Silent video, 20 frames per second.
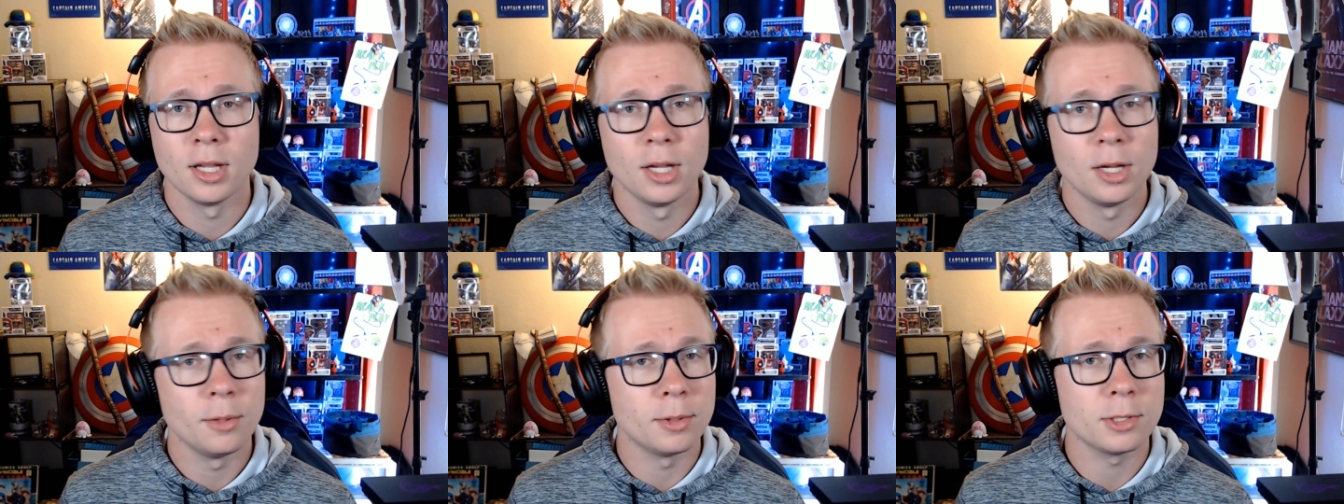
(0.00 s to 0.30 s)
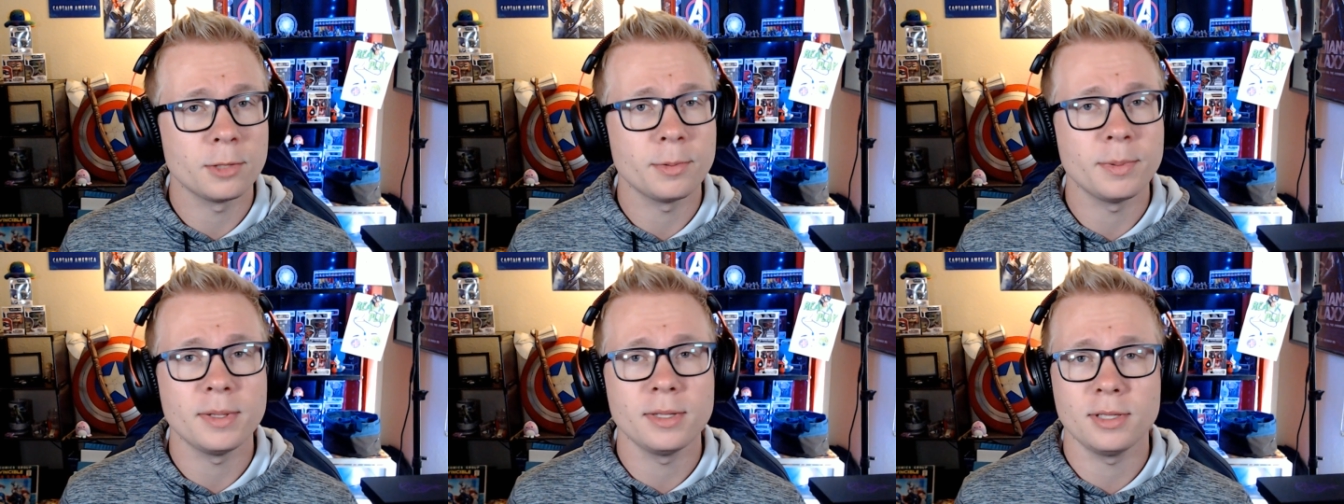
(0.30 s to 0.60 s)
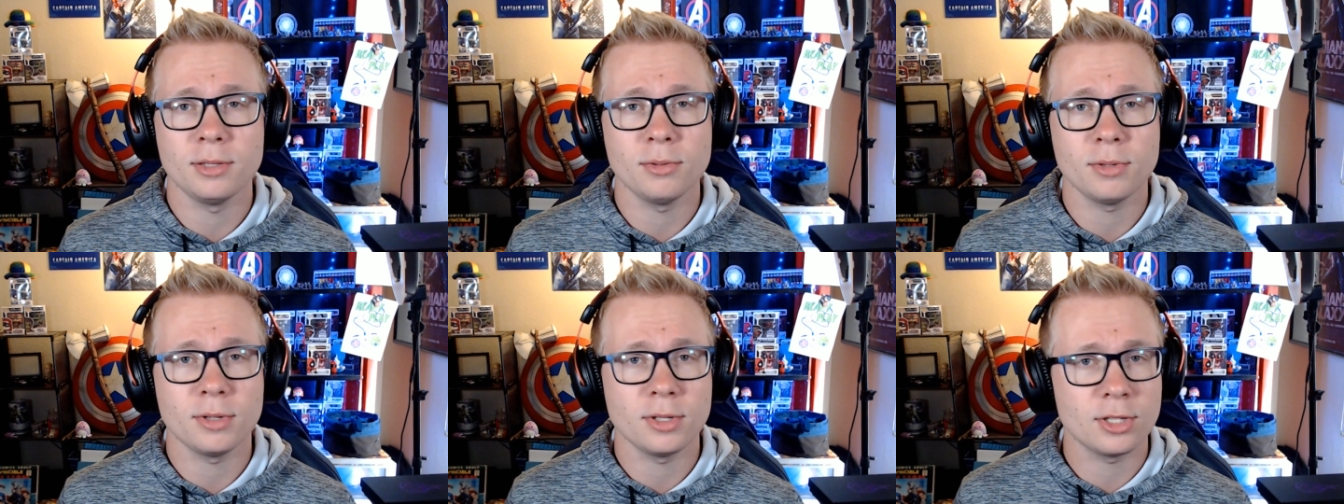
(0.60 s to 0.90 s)
which means
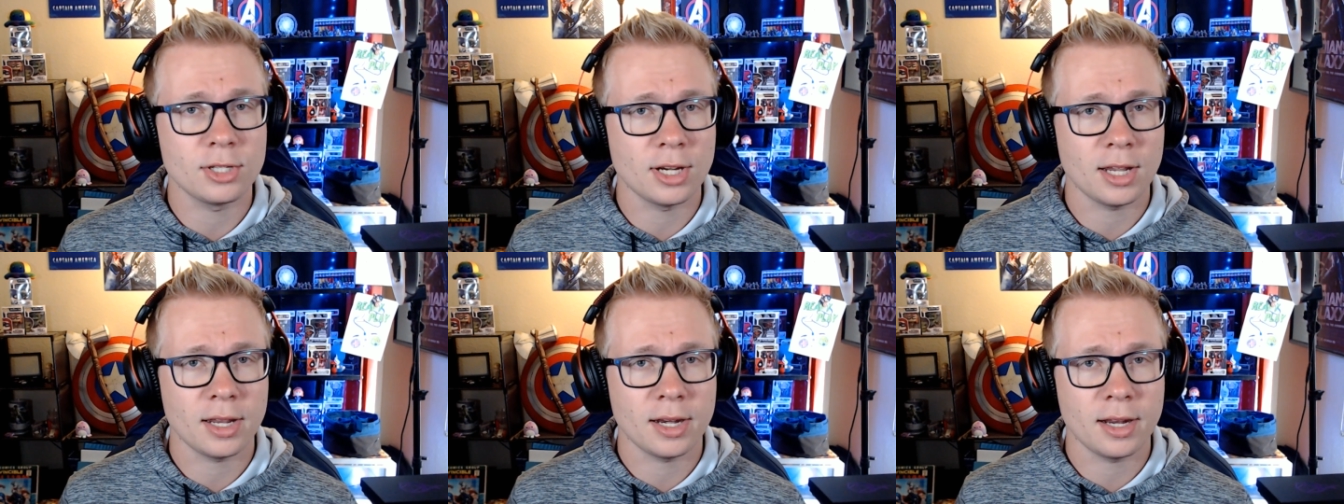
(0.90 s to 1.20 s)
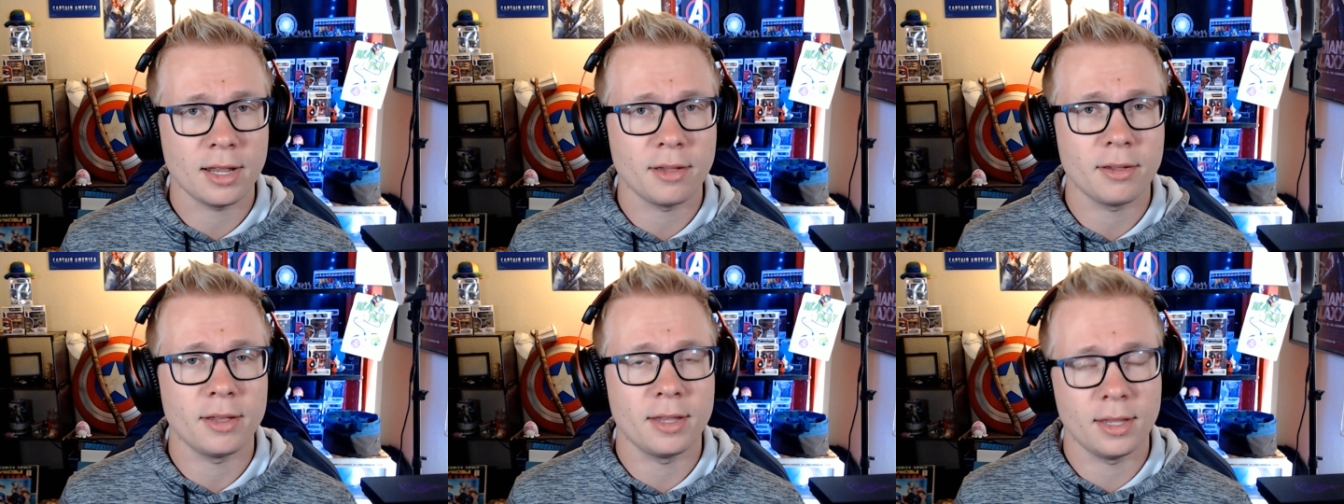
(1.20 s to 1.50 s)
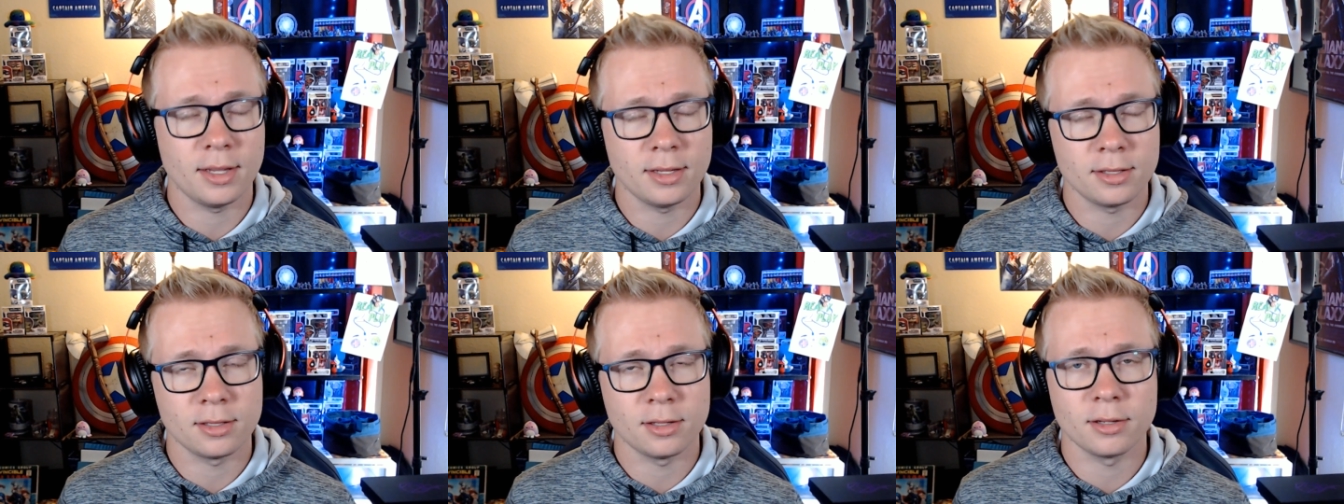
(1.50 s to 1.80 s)
you can check it out
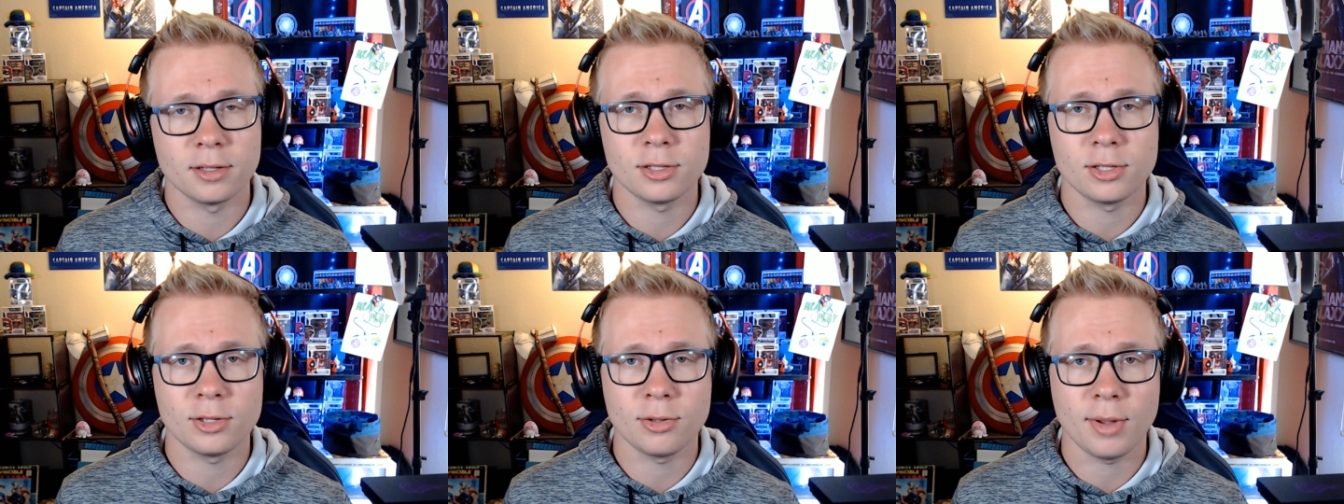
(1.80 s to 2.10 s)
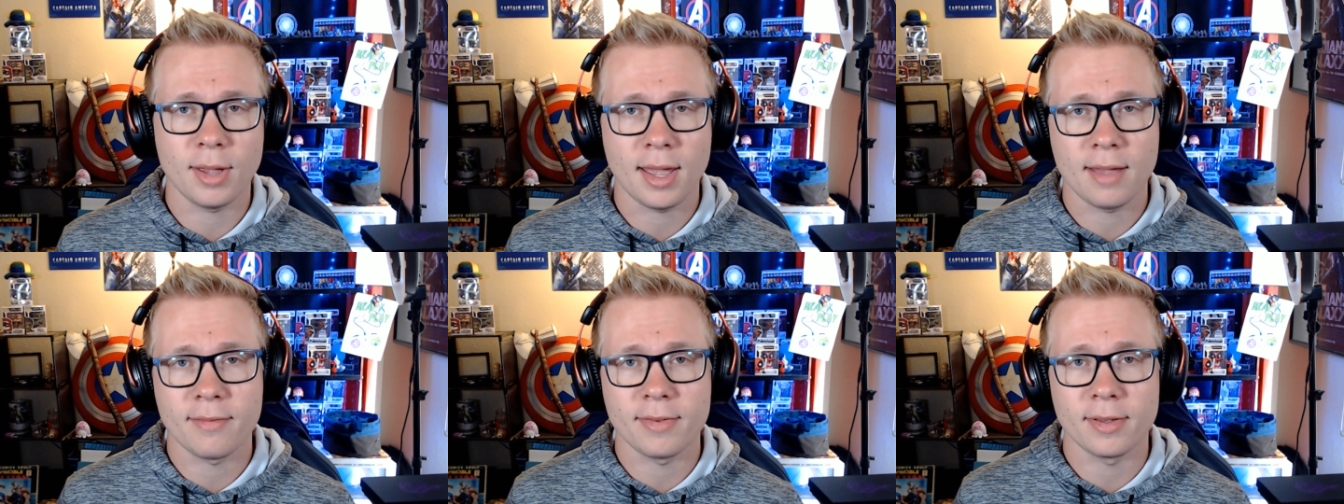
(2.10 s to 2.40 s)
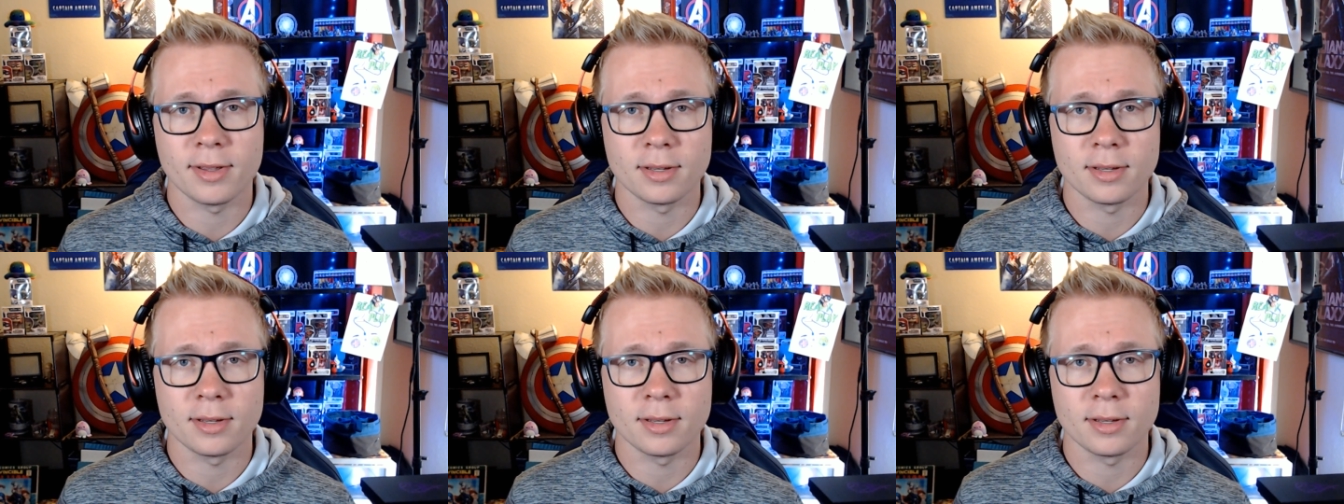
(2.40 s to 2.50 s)
as long as you have it.